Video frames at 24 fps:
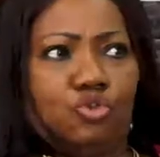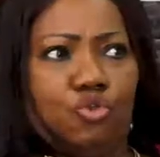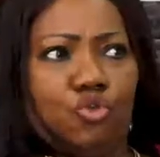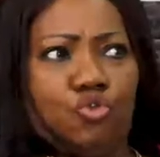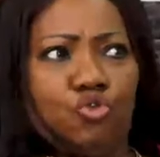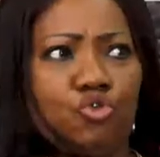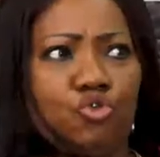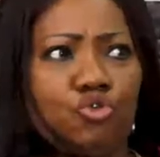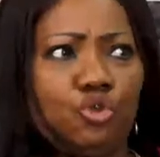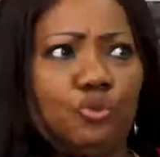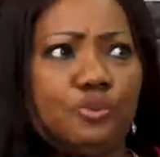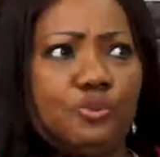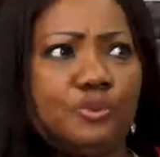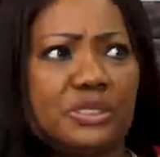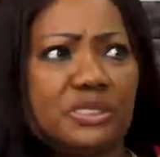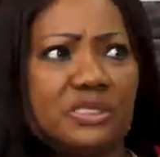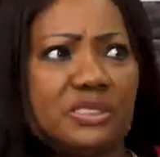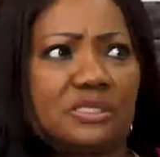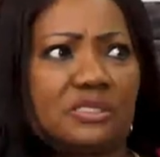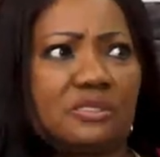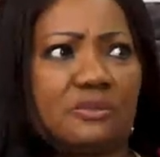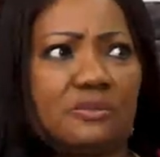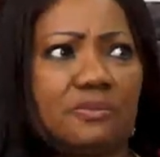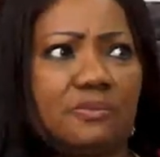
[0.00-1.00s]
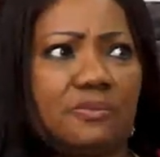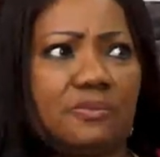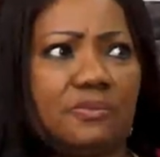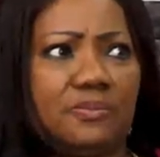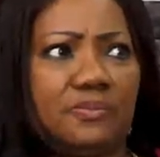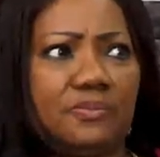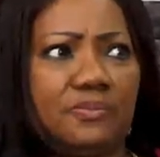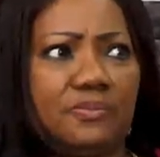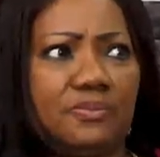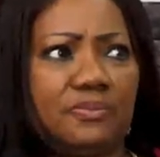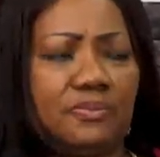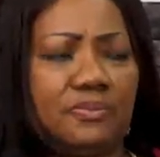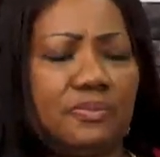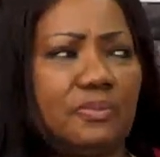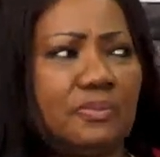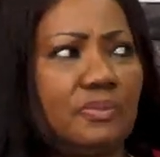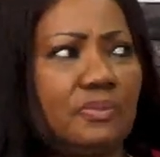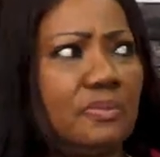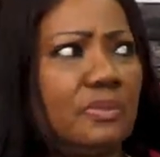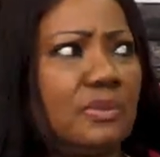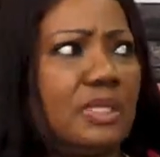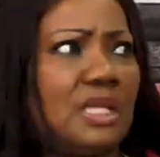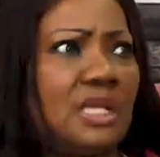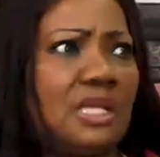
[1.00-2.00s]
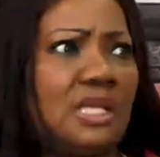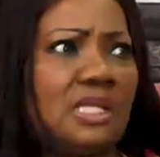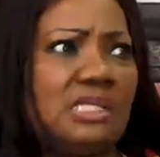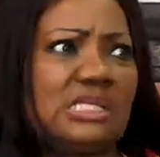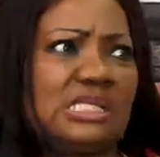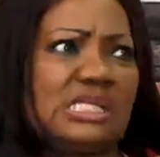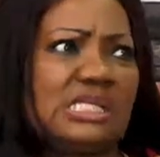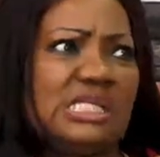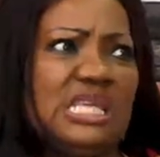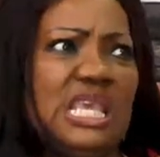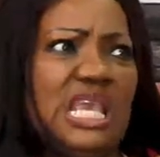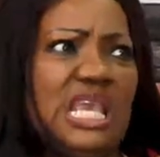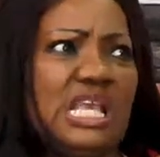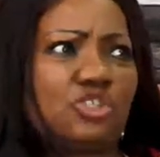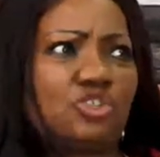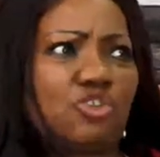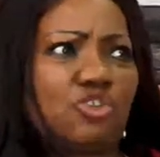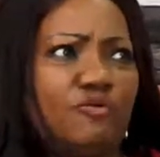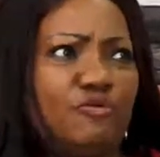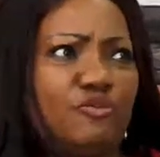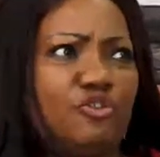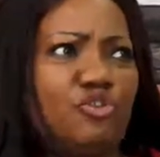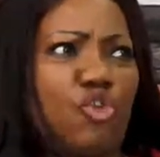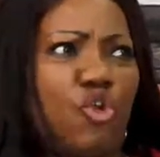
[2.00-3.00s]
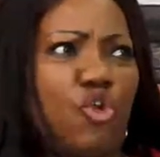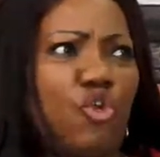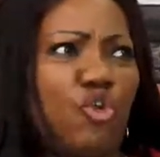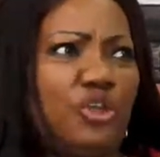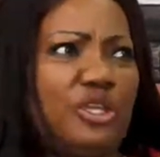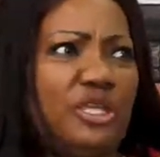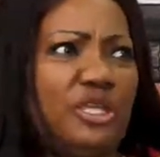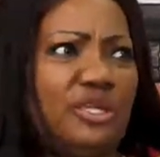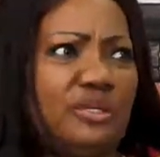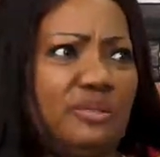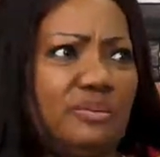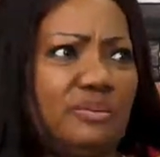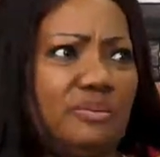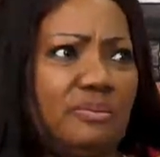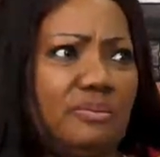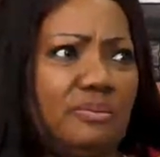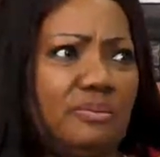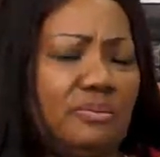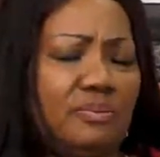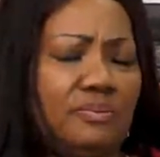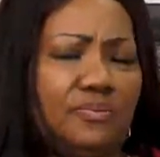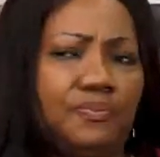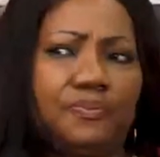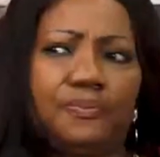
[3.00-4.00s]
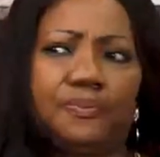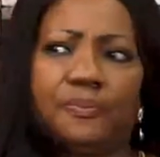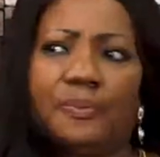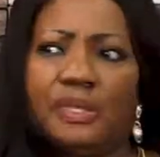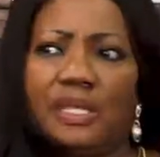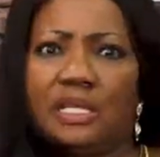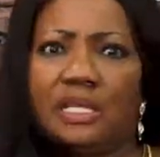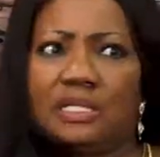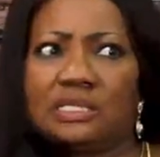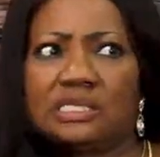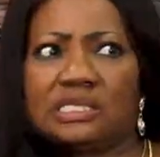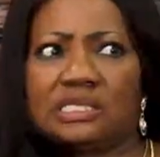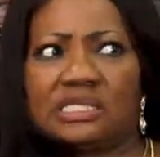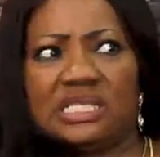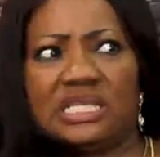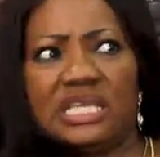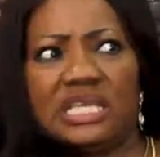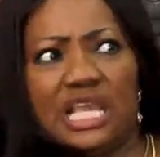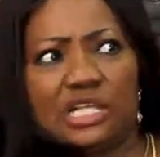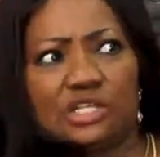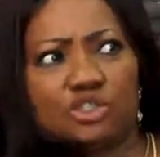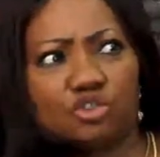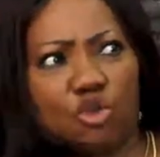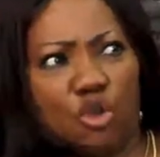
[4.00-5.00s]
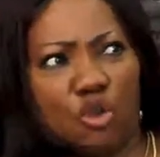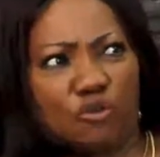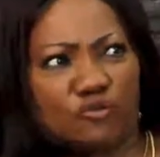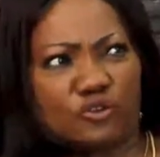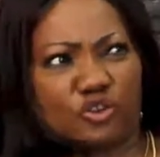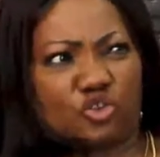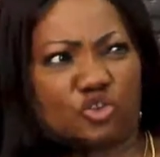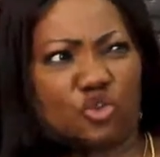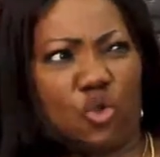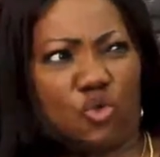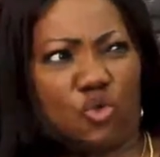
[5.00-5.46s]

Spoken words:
two groups, tears of joy, tears of